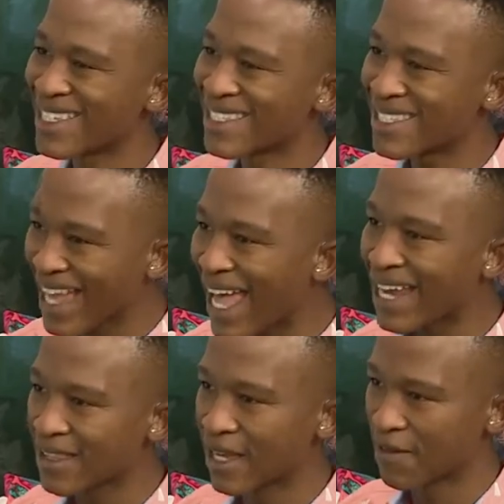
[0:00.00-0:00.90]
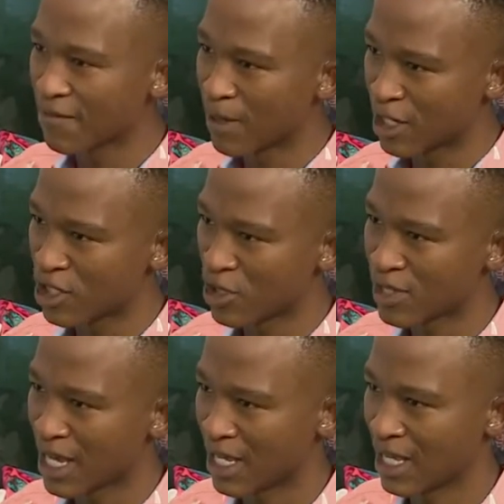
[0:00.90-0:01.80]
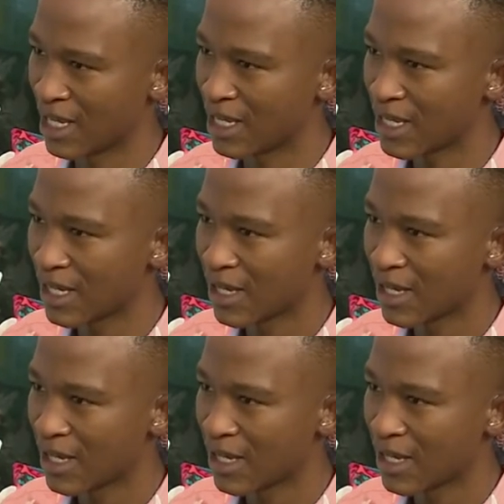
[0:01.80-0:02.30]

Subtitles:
and understand the information you're taking in.